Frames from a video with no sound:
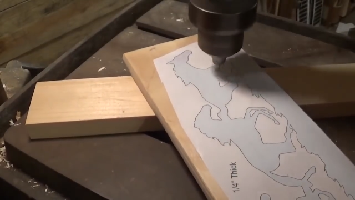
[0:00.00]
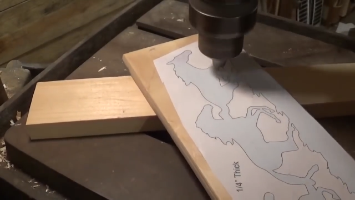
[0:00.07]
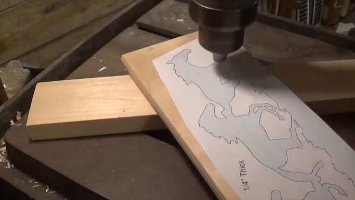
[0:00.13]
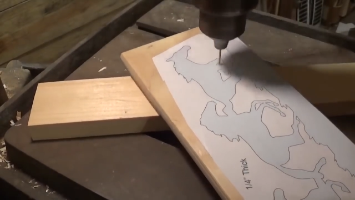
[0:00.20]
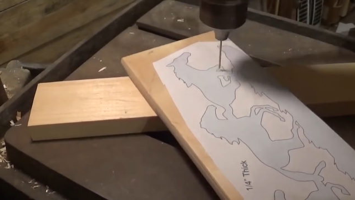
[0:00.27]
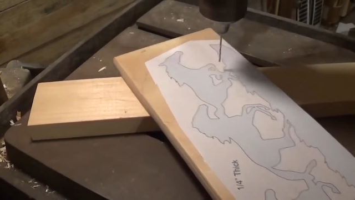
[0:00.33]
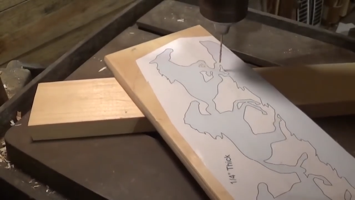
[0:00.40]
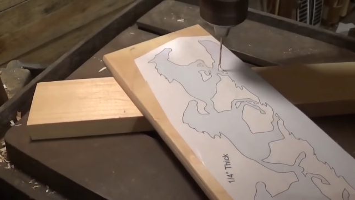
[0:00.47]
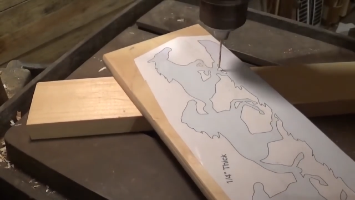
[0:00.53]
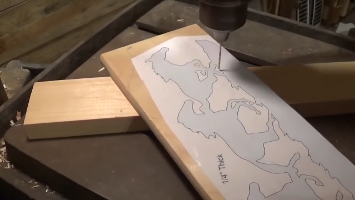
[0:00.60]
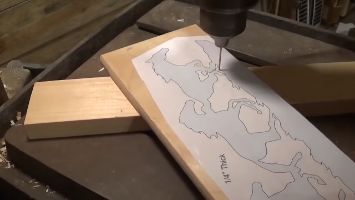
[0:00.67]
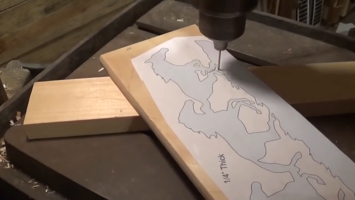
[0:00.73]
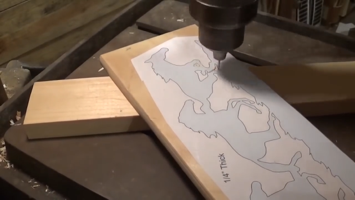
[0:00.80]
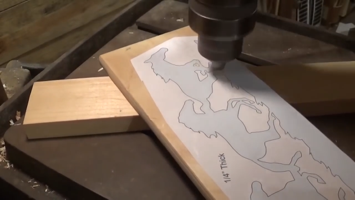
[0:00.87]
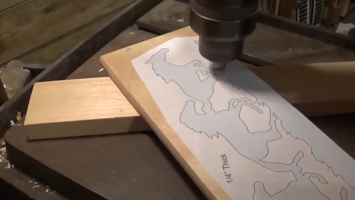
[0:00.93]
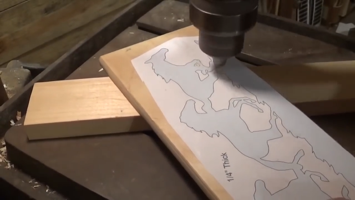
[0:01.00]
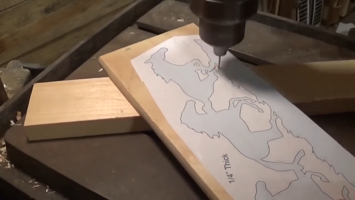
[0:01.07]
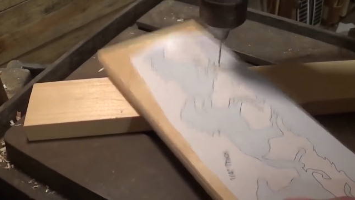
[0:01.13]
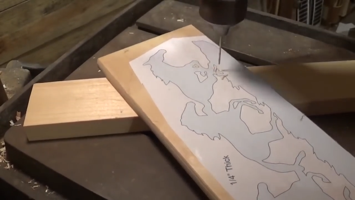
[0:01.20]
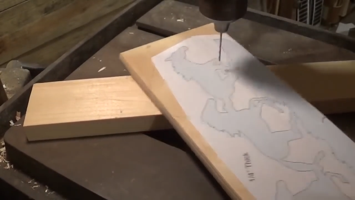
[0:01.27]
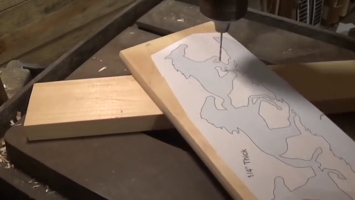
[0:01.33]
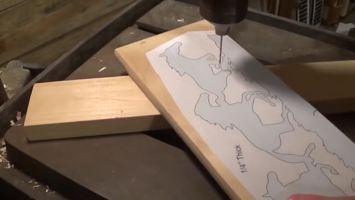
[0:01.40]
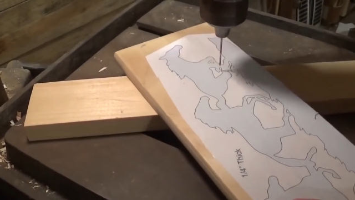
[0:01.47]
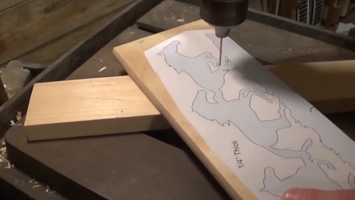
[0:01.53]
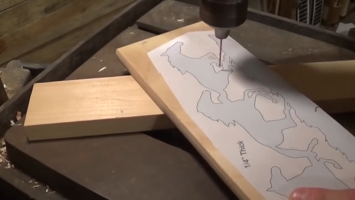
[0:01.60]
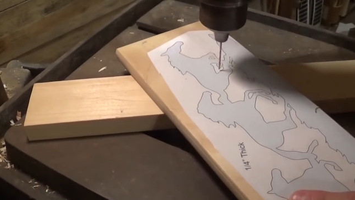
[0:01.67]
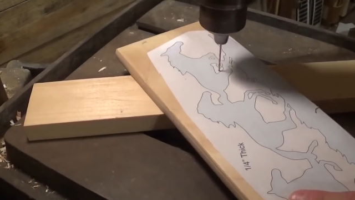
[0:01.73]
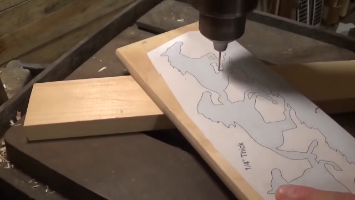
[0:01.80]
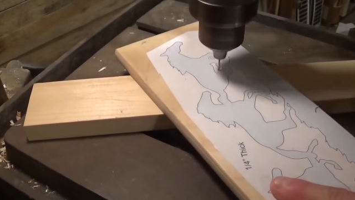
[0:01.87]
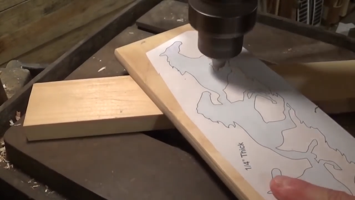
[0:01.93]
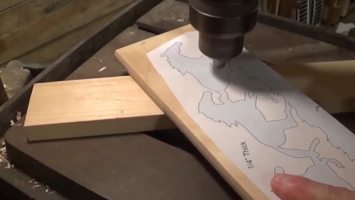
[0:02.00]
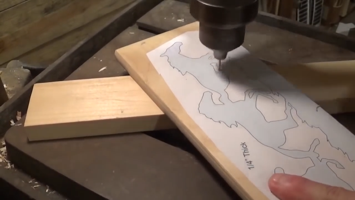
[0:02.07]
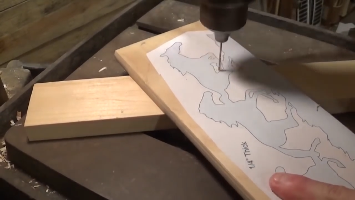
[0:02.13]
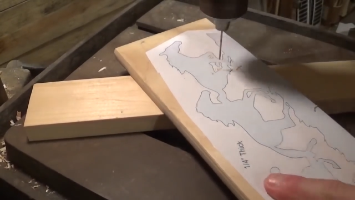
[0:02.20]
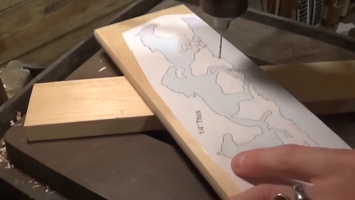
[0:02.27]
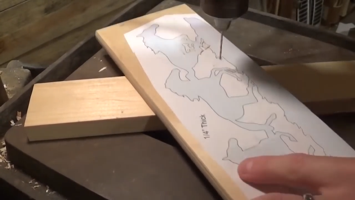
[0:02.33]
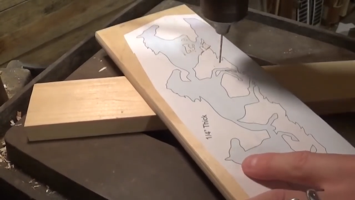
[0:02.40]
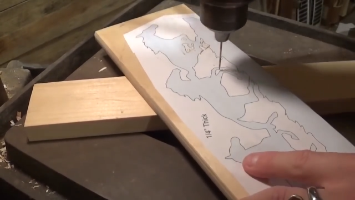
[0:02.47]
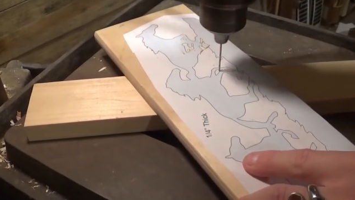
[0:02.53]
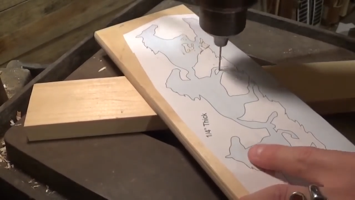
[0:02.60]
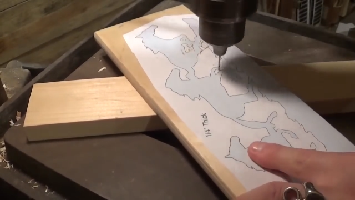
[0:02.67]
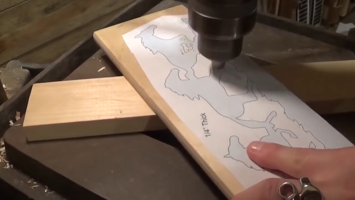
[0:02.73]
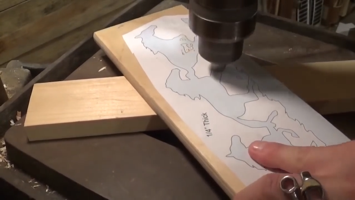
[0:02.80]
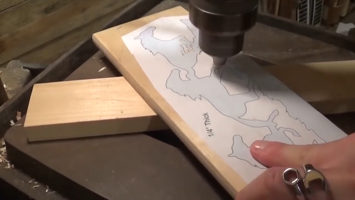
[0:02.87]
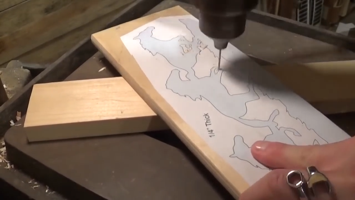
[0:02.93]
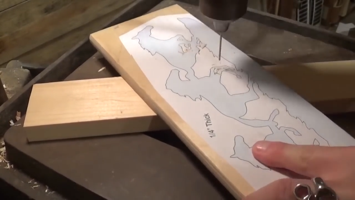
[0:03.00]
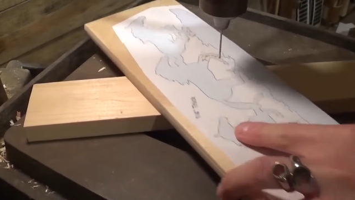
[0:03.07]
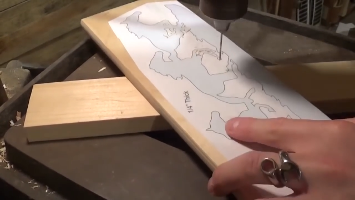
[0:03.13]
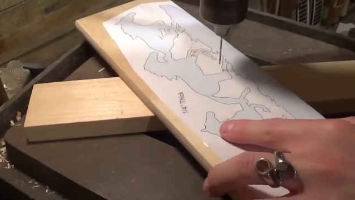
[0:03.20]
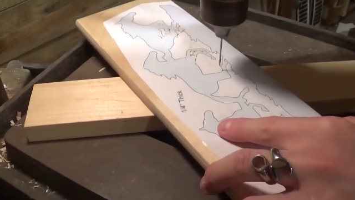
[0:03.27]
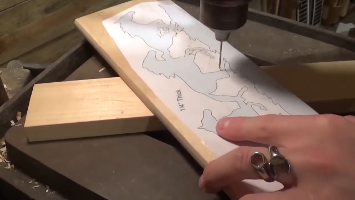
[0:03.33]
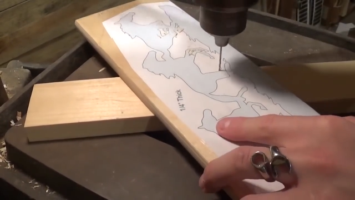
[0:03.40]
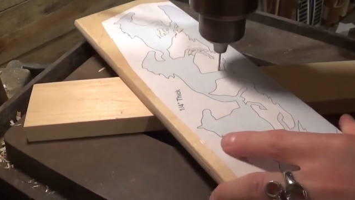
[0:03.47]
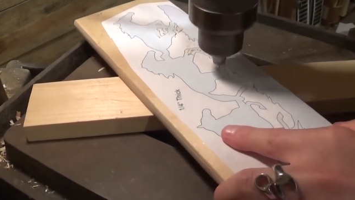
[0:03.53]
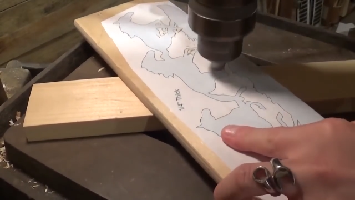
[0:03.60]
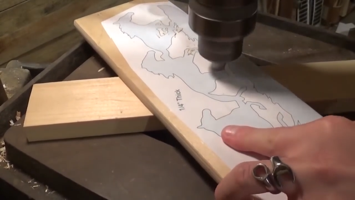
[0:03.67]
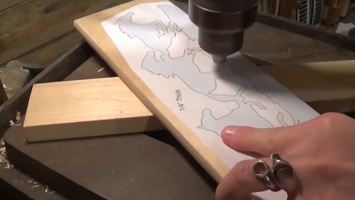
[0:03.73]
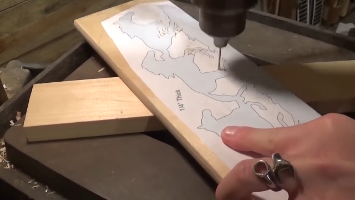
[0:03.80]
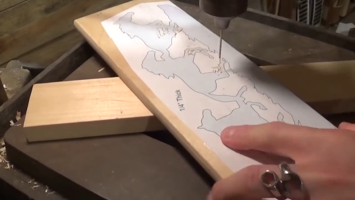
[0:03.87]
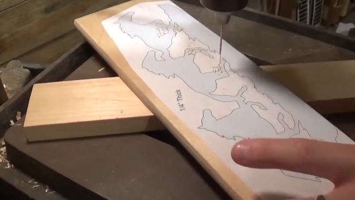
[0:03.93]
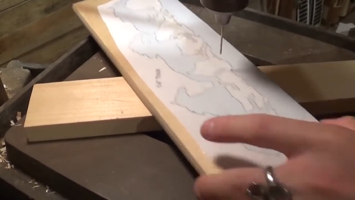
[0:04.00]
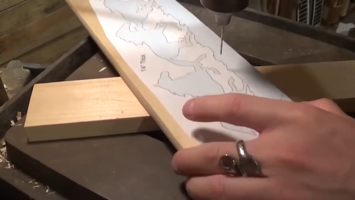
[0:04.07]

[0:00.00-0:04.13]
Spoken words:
[unreadable: no face in view]